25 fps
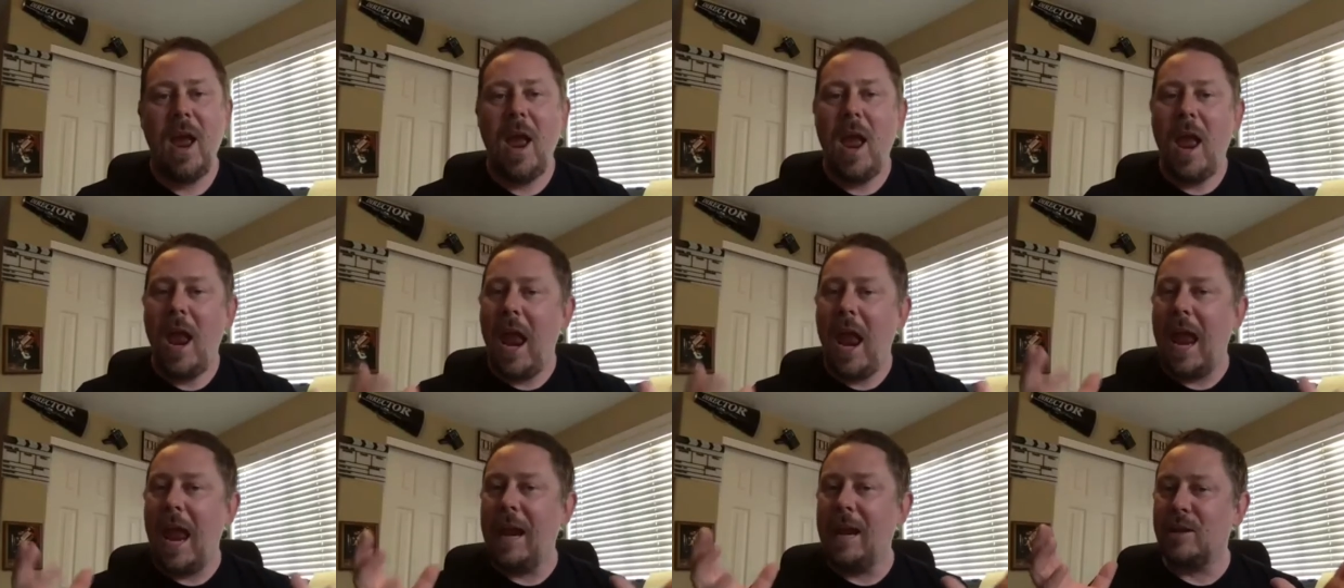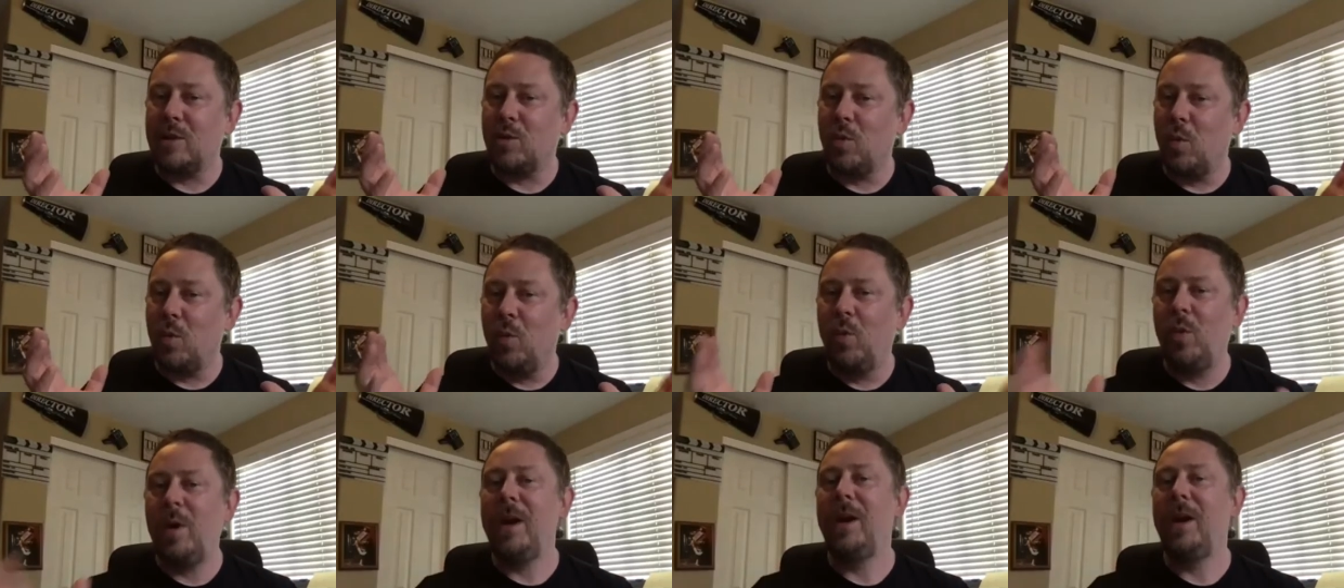And it's
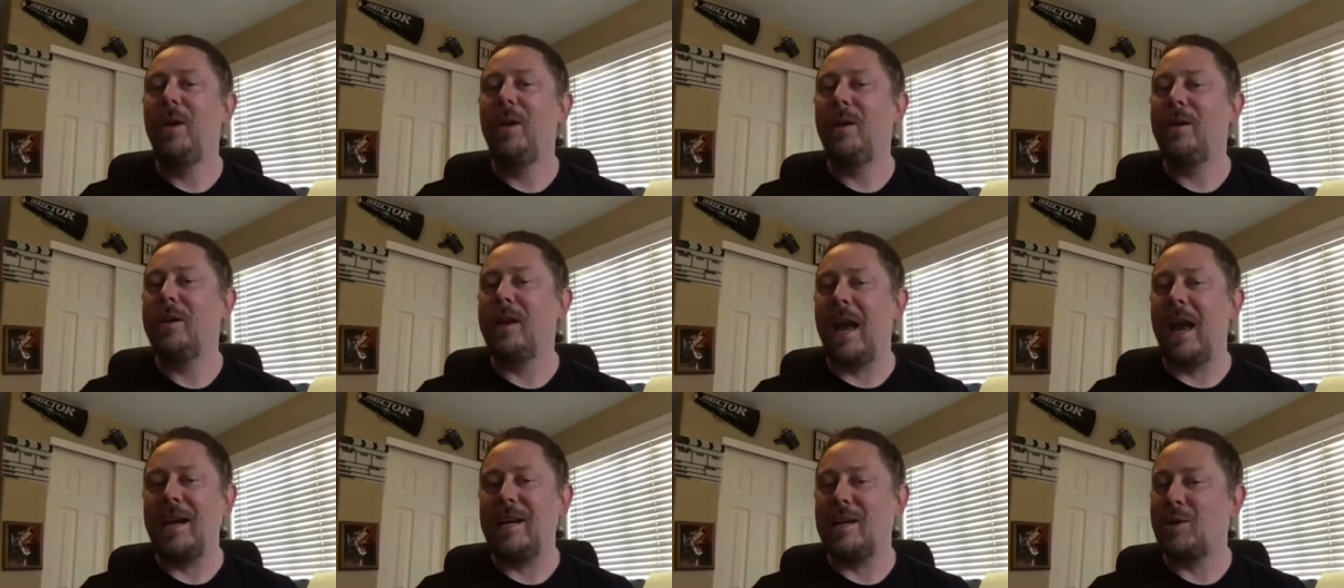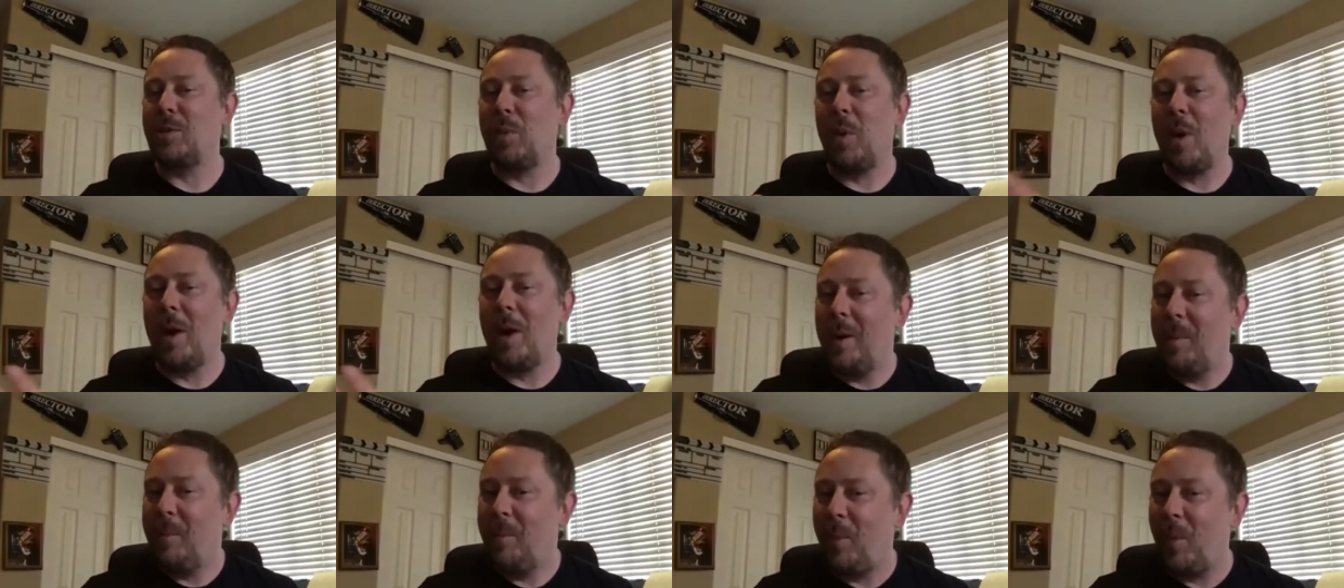weird. I just want
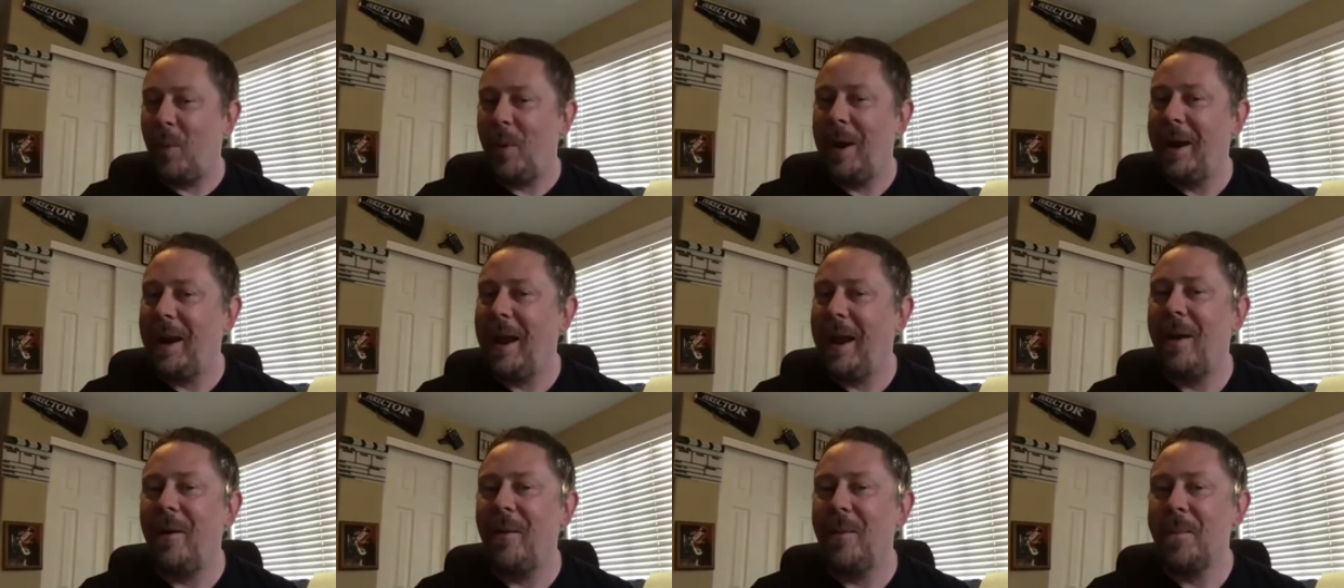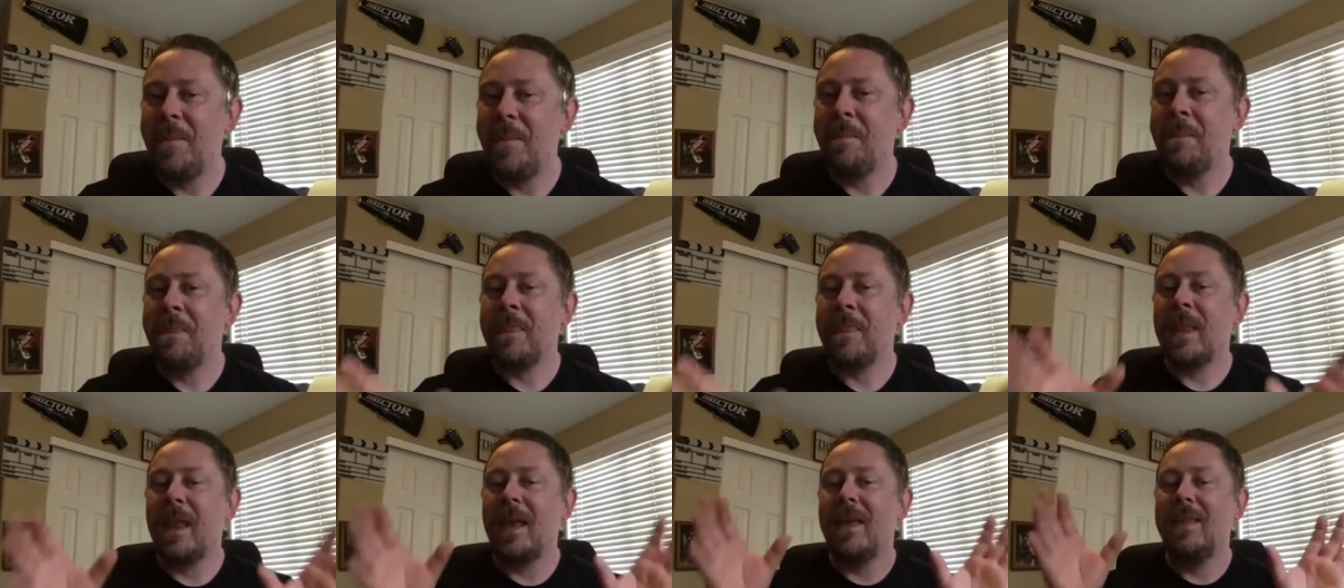to point out
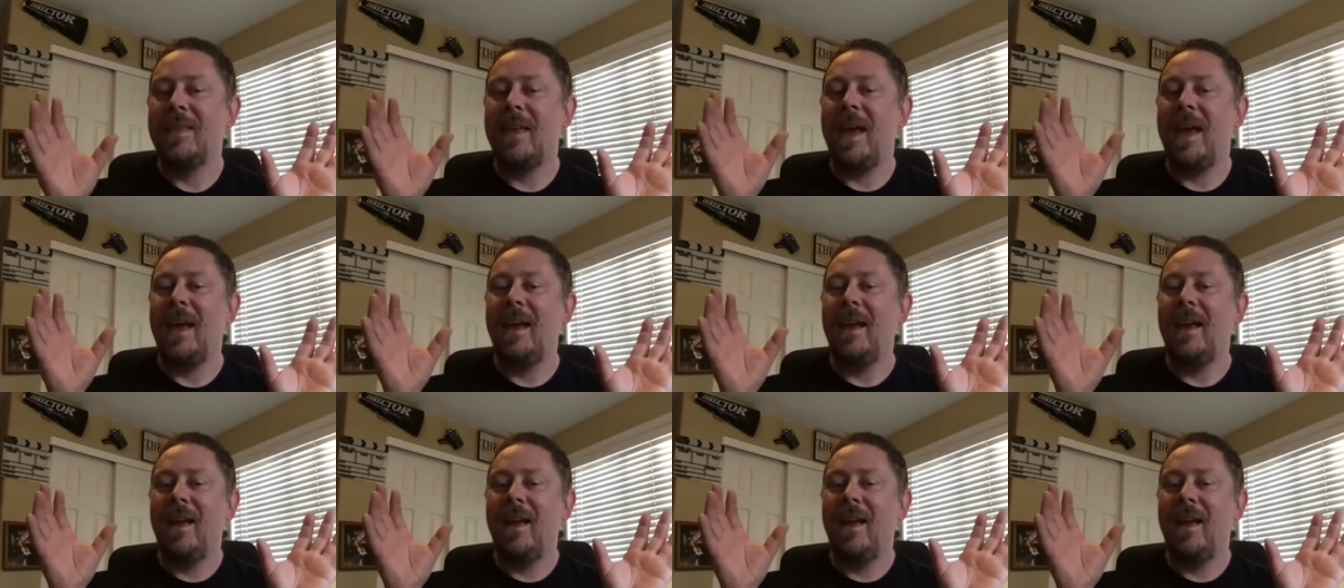that